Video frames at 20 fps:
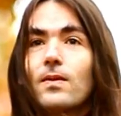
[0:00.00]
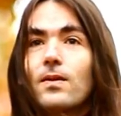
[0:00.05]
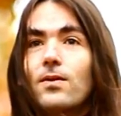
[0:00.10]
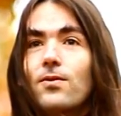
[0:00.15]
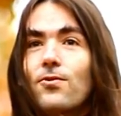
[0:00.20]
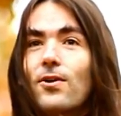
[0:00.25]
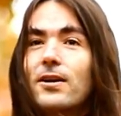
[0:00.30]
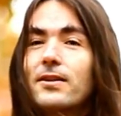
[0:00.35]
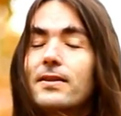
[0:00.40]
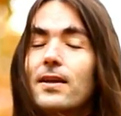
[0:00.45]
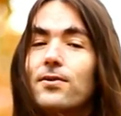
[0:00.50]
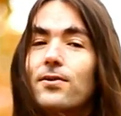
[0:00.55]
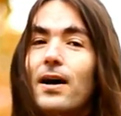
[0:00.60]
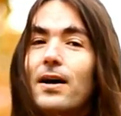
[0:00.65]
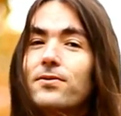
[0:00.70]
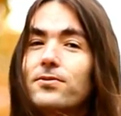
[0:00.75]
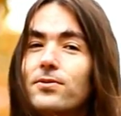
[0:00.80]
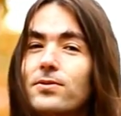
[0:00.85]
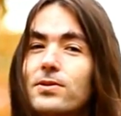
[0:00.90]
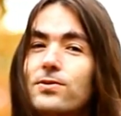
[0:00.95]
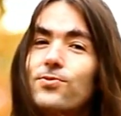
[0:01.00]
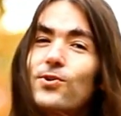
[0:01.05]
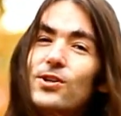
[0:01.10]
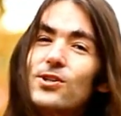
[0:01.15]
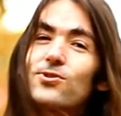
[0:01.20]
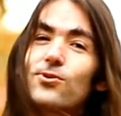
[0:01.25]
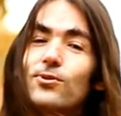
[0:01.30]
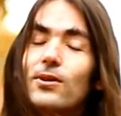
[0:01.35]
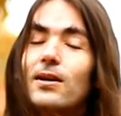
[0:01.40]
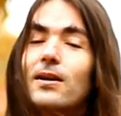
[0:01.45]
Right now I will switch
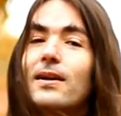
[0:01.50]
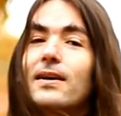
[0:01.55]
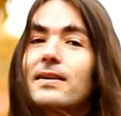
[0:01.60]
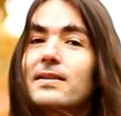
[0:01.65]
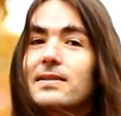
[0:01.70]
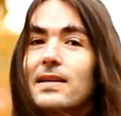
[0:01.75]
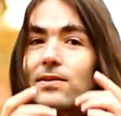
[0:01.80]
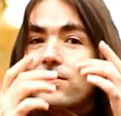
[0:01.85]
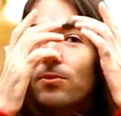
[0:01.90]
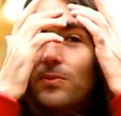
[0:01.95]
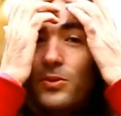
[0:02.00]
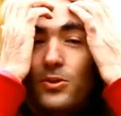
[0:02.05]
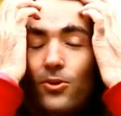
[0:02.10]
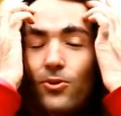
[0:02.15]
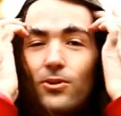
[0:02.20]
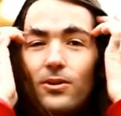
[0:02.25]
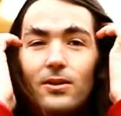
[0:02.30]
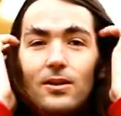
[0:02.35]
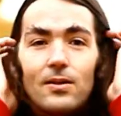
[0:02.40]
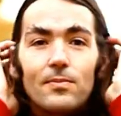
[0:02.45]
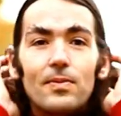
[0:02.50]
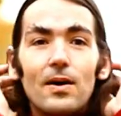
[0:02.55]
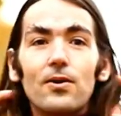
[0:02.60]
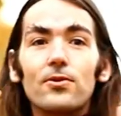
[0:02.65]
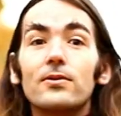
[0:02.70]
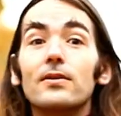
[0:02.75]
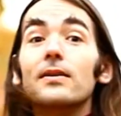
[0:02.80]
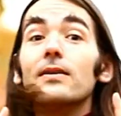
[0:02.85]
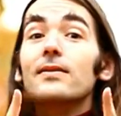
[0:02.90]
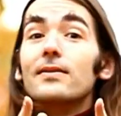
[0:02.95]
to the lens I will be talking
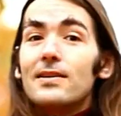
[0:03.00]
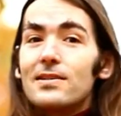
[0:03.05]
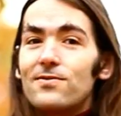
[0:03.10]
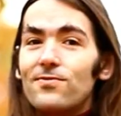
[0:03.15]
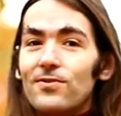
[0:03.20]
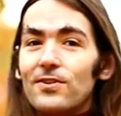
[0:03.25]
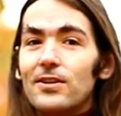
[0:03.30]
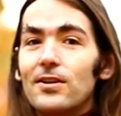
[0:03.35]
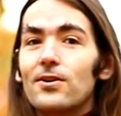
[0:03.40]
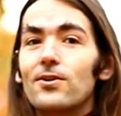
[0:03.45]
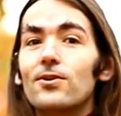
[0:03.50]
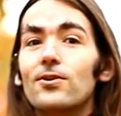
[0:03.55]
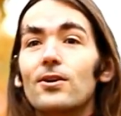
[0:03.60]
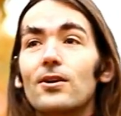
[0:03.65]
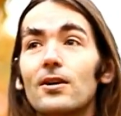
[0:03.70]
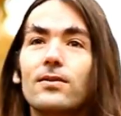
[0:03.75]
about in this video,